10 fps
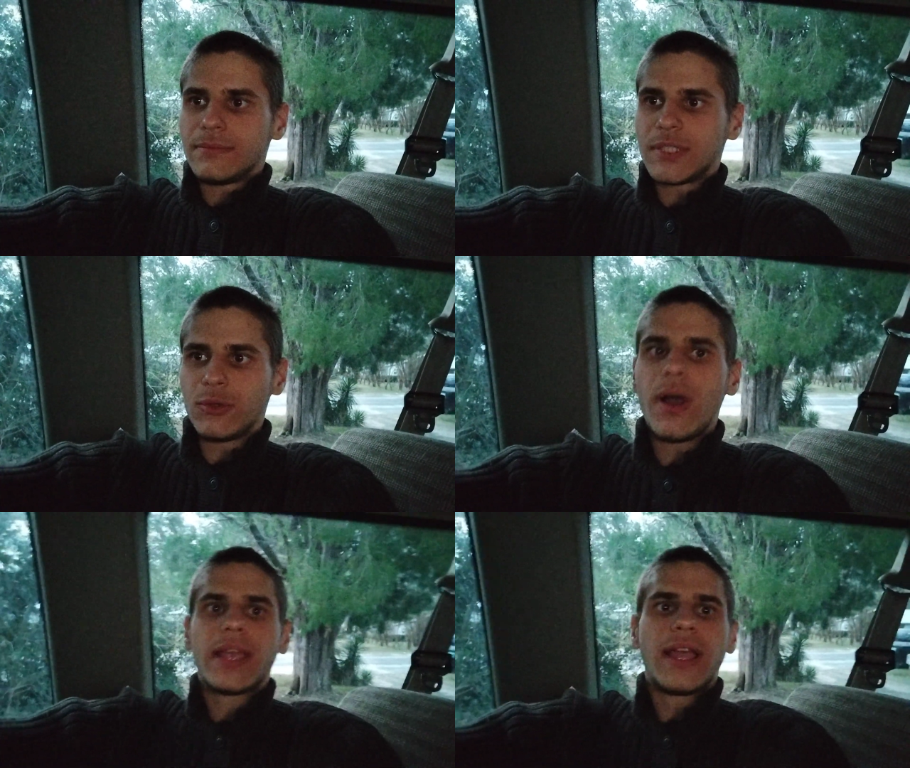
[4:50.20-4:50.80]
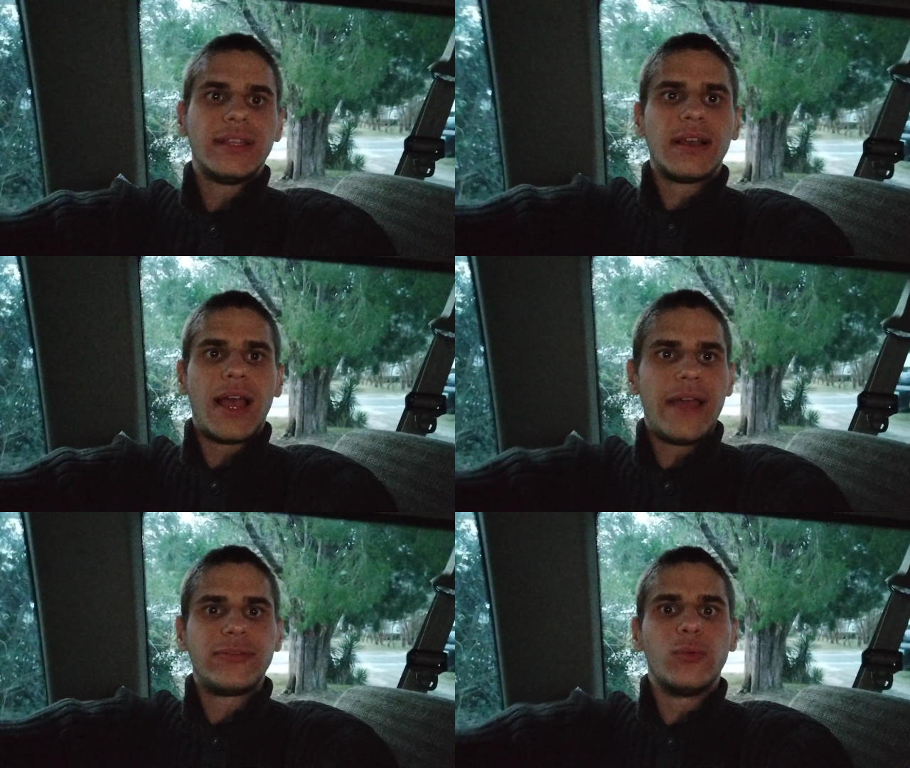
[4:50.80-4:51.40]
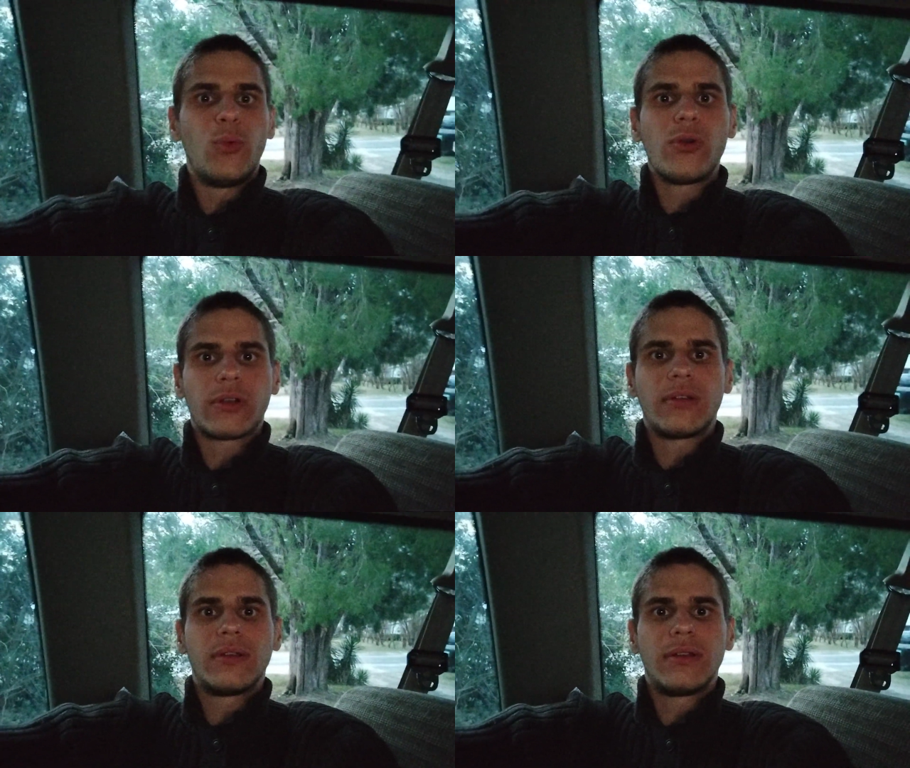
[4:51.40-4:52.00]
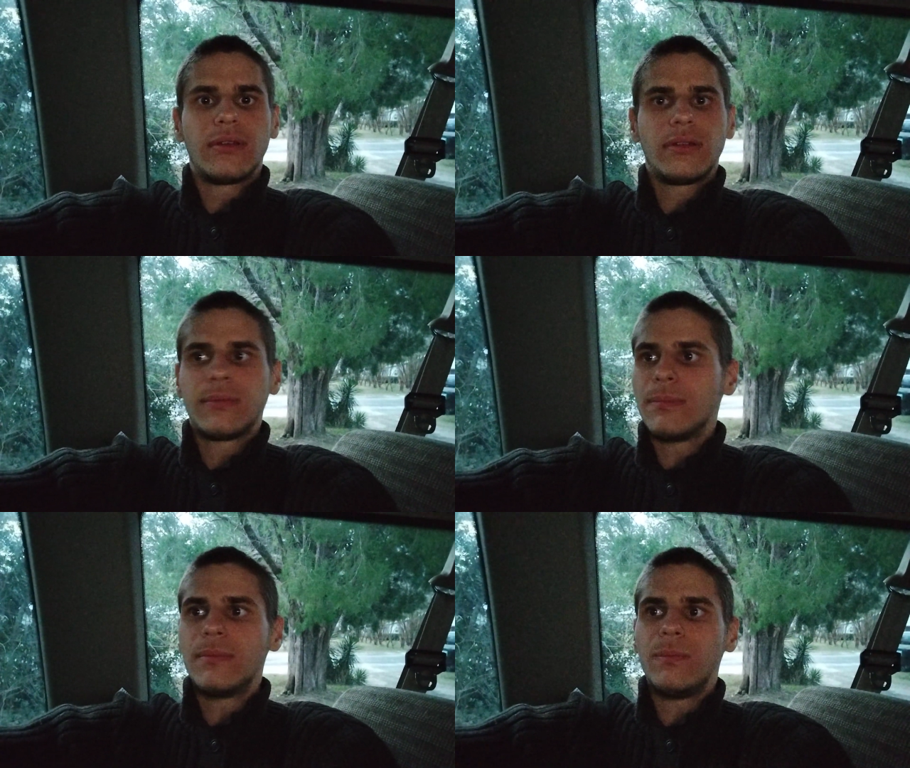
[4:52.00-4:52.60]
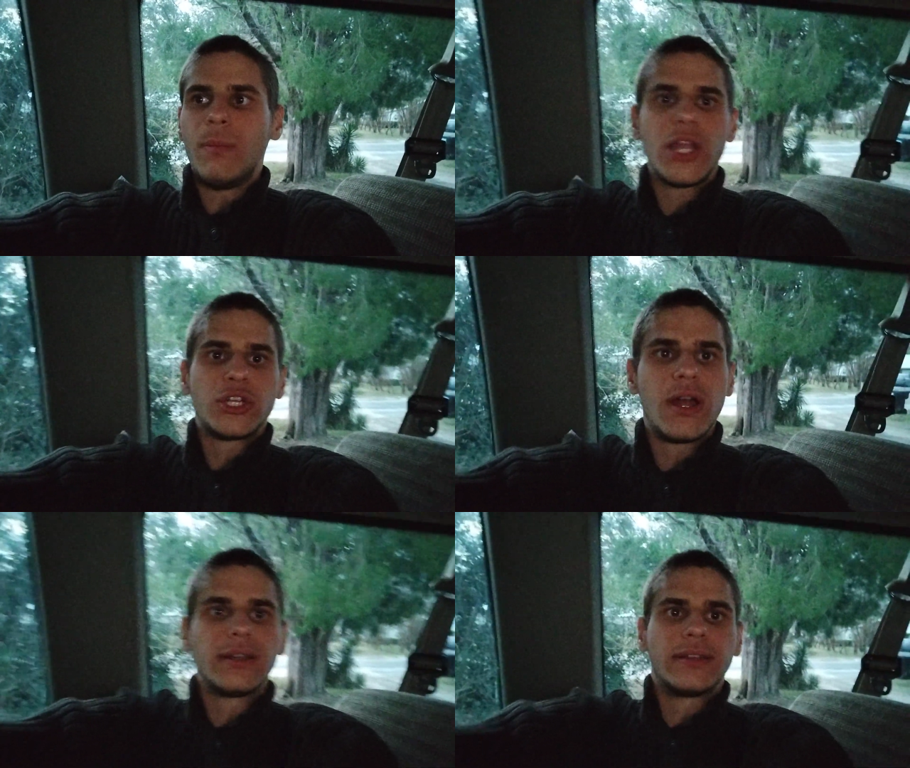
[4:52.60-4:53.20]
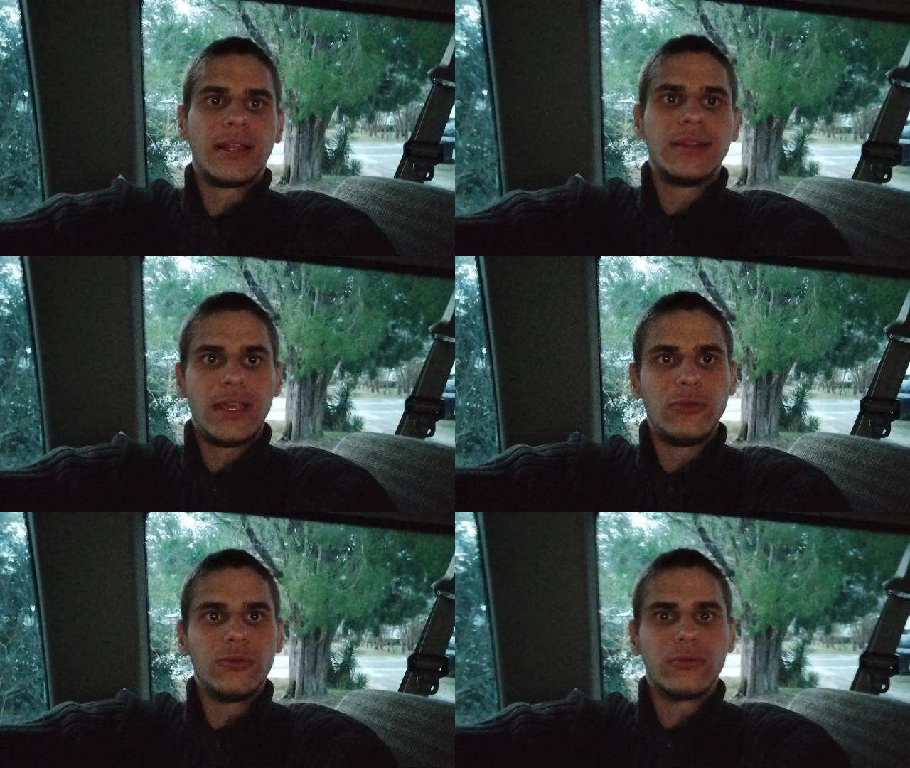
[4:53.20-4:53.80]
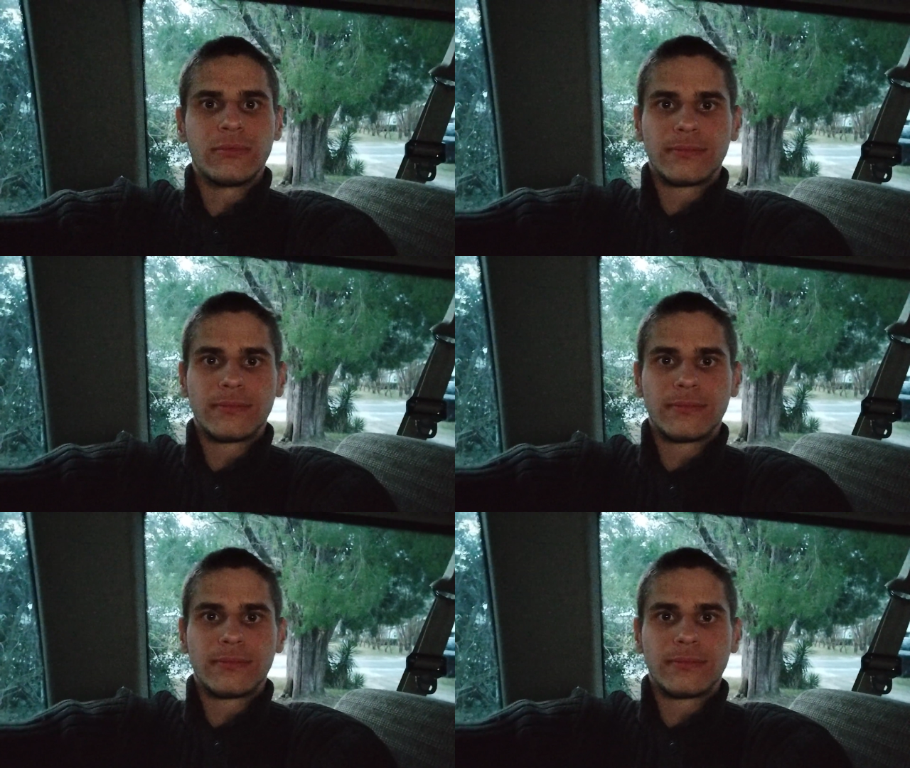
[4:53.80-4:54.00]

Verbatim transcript: so i kind of have to work much harder than they do